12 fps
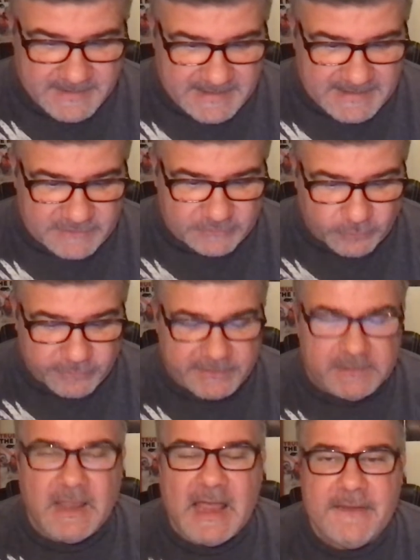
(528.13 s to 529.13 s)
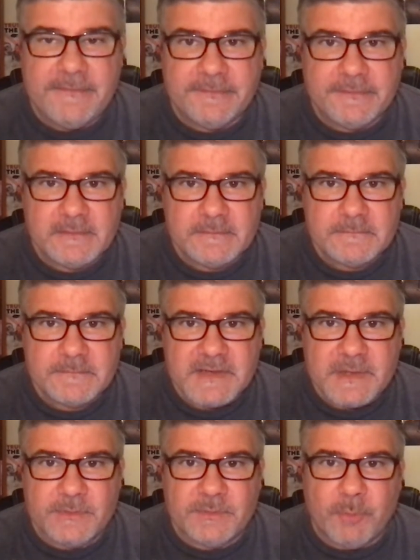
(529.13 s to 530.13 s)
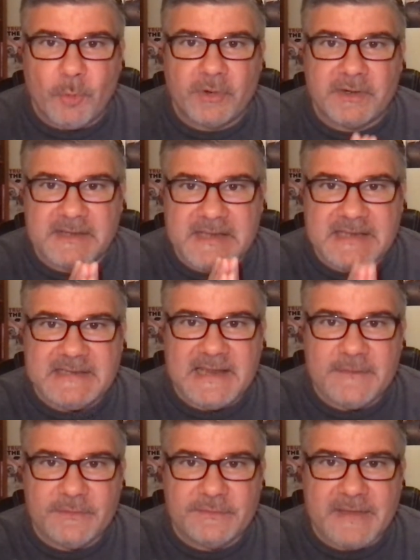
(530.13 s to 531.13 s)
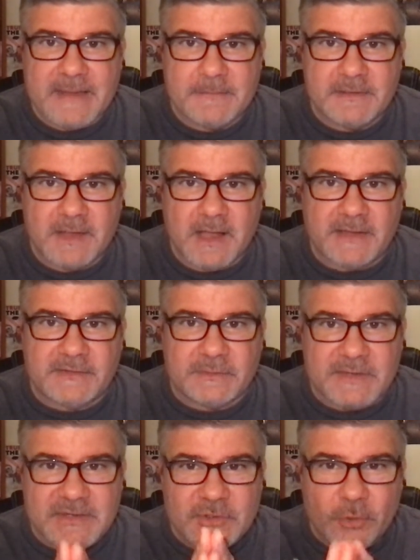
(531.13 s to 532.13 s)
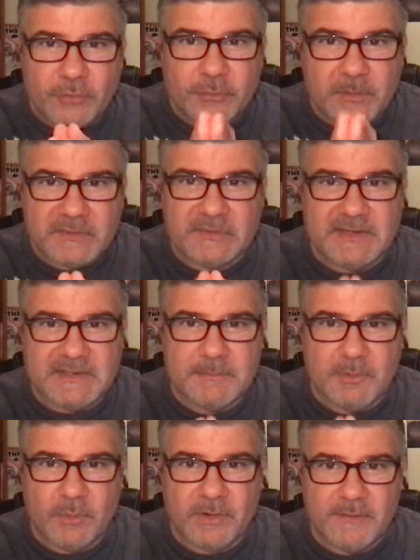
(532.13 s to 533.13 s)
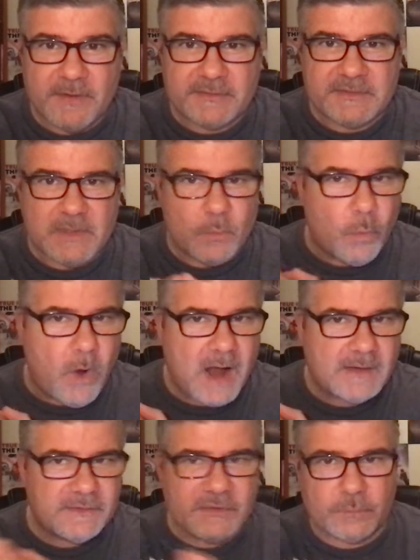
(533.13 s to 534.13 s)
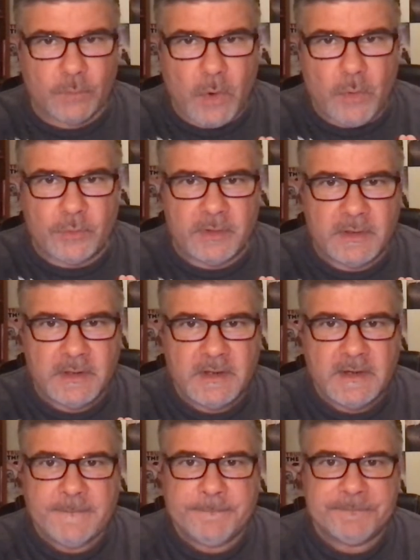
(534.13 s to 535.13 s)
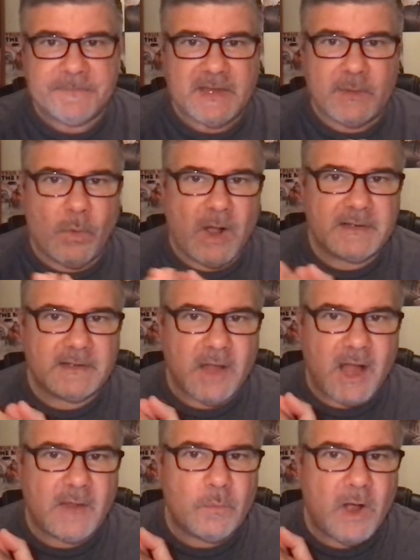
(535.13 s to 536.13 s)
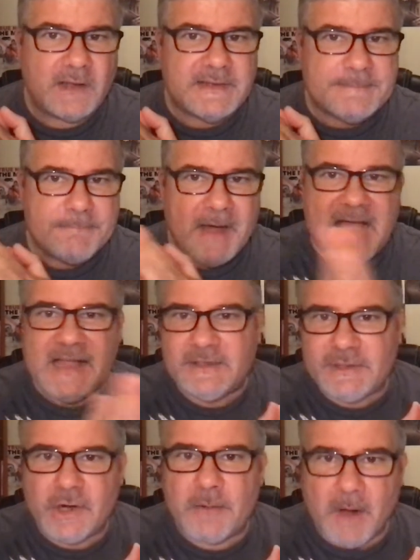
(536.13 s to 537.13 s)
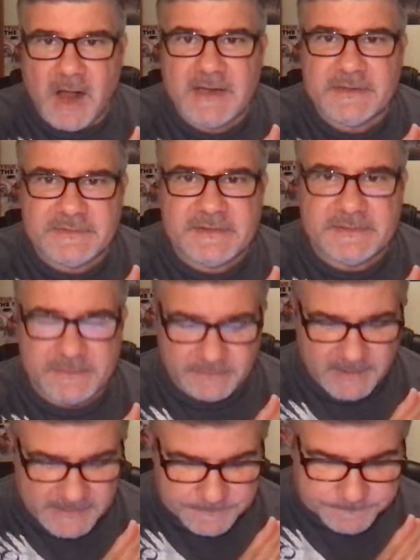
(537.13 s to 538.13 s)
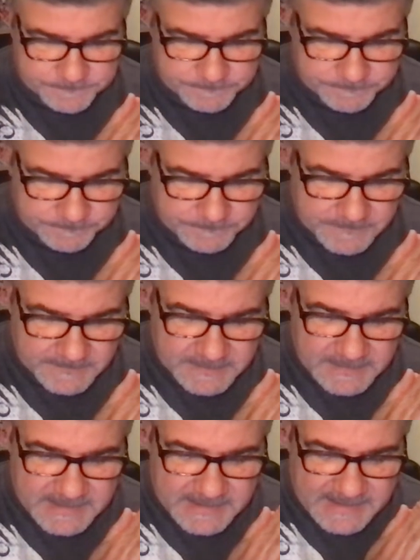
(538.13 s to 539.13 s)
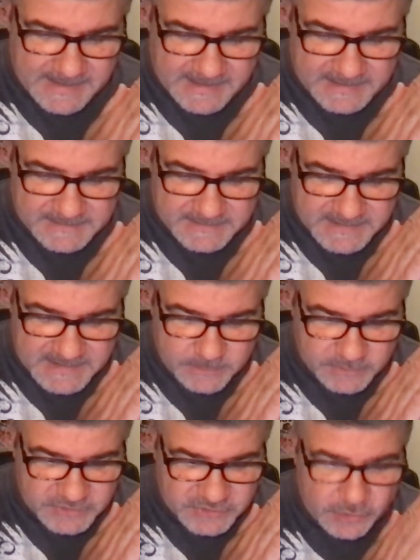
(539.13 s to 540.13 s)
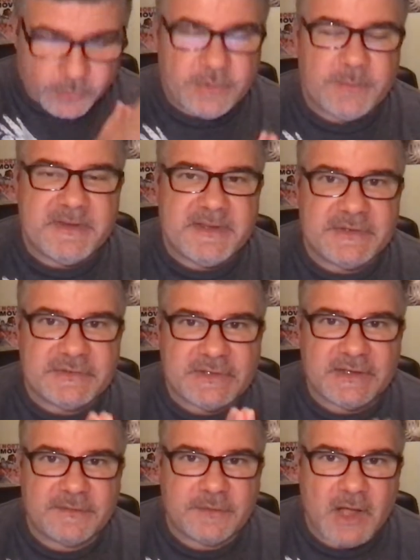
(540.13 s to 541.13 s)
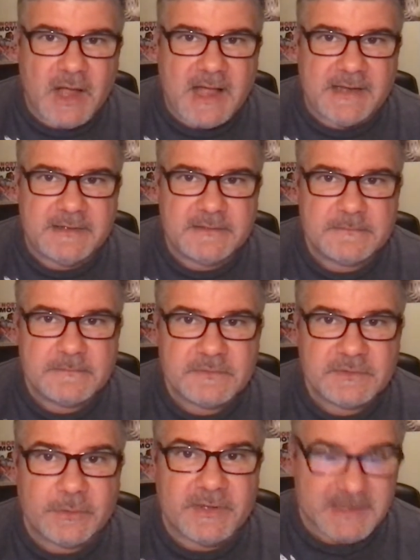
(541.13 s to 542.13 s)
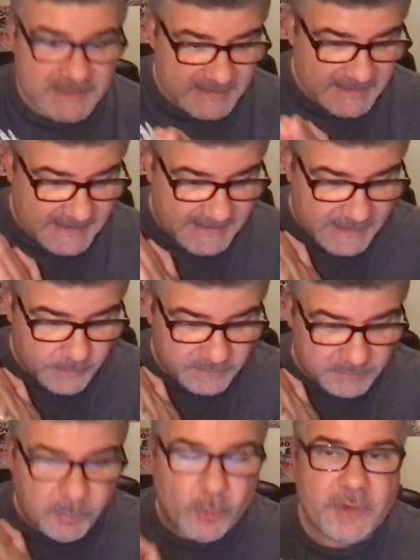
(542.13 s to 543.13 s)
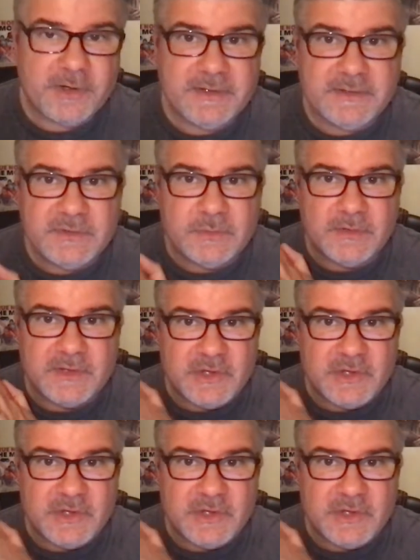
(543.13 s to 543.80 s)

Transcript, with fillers: In his earthly life, he was born in King David's family line, so he knows what it's like to be one of us. He walked this road. He walked, God walked a mile in our moccasins, right? And he was shown to be the Son of God. So he he was born into the